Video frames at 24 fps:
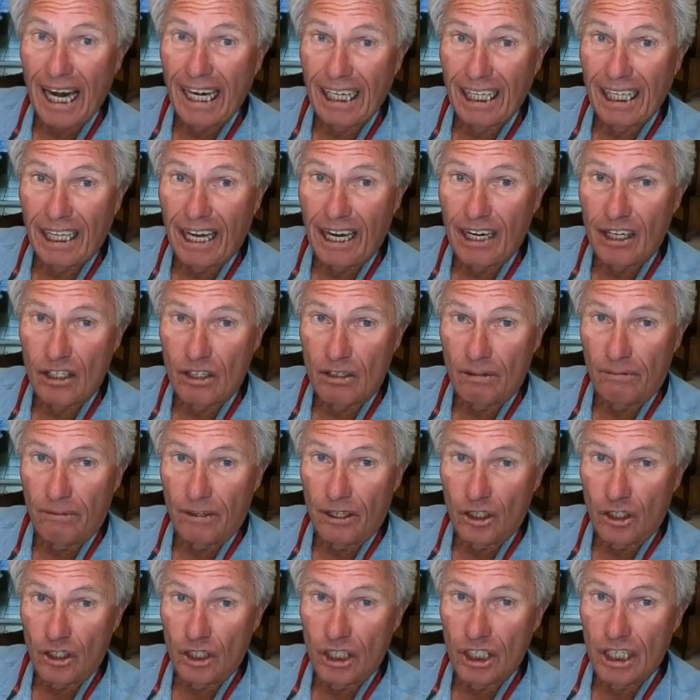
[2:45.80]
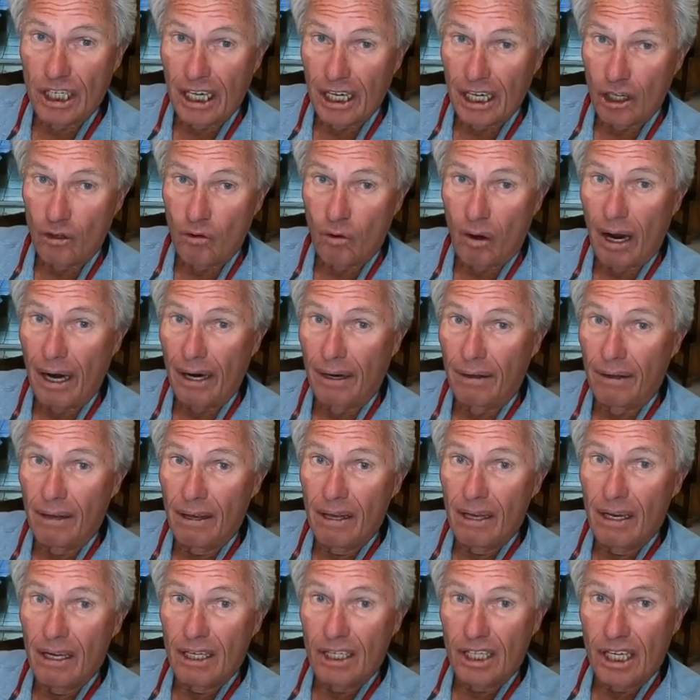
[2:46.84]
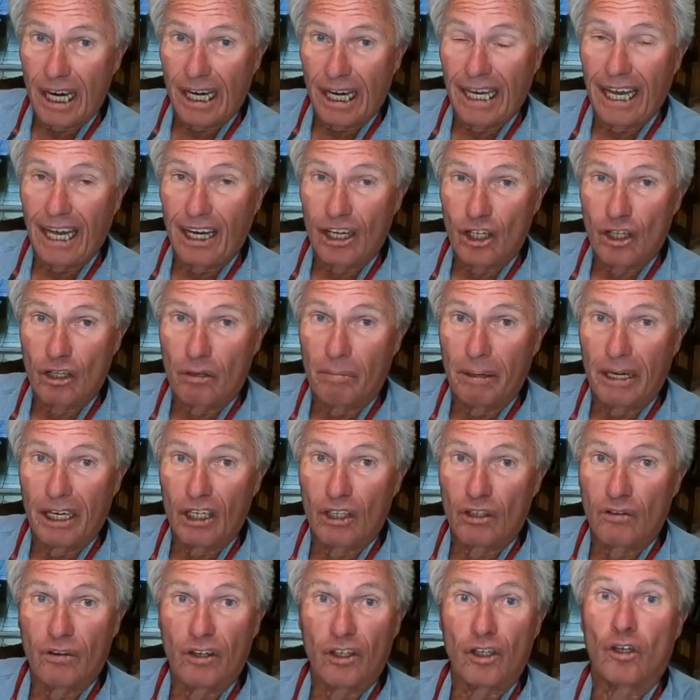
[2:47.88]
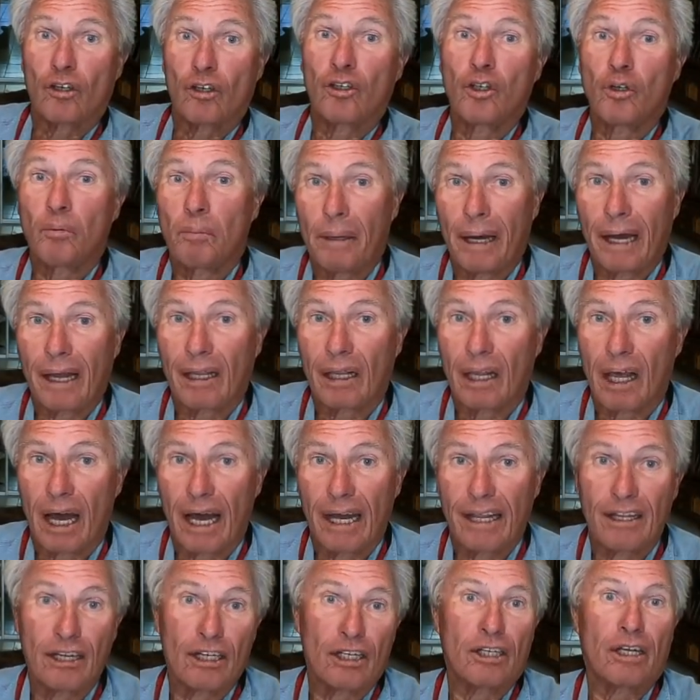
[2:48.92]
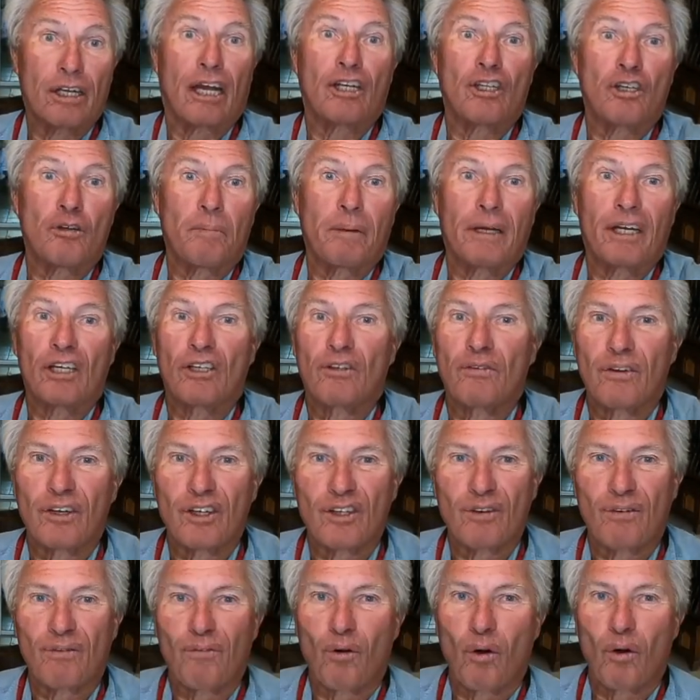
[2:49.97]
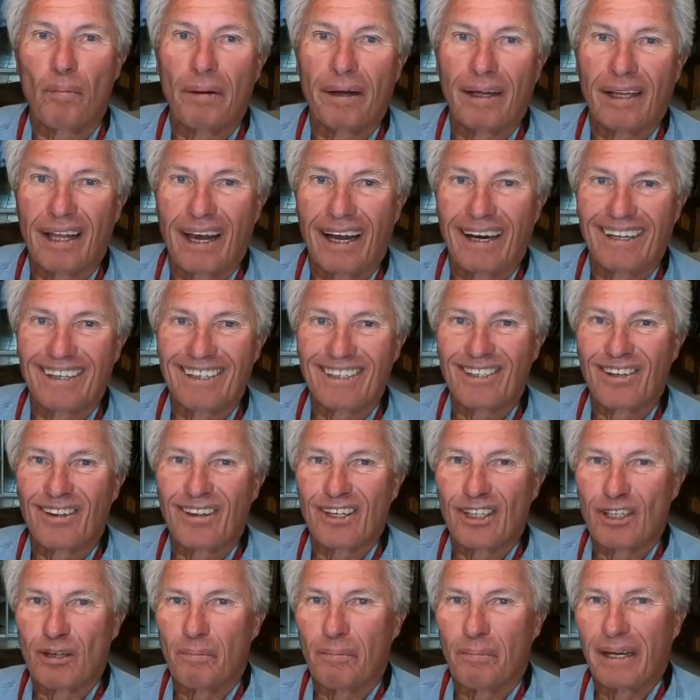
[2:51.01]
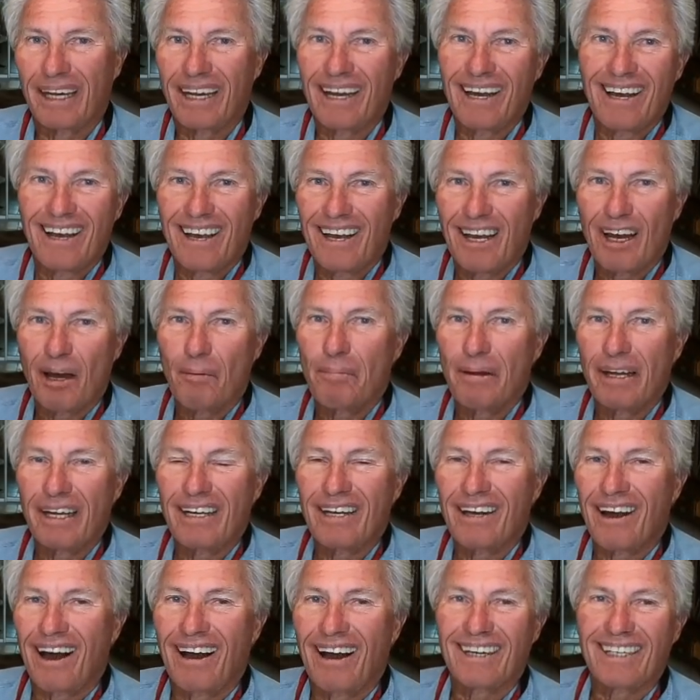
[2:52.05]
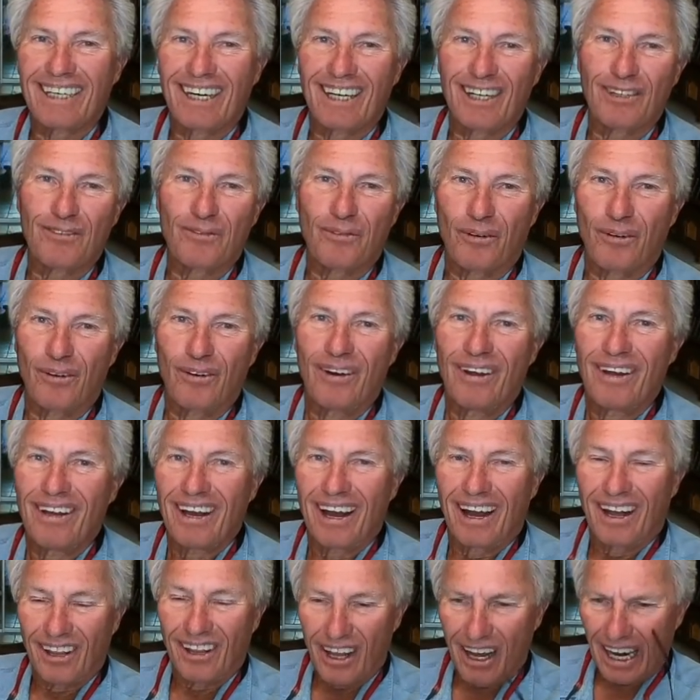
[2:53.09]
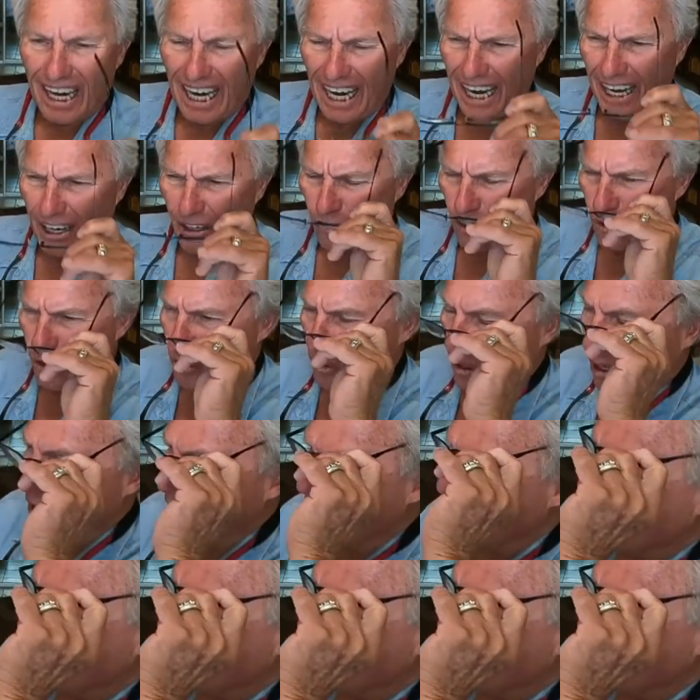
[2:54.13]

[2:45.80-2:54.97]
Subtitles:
line class divisions, and they try to, say, catch the biggest fish on 2-pound line, then catch the biggest fish on 4-pound line. And so this is a big contest for a lot of anglers. So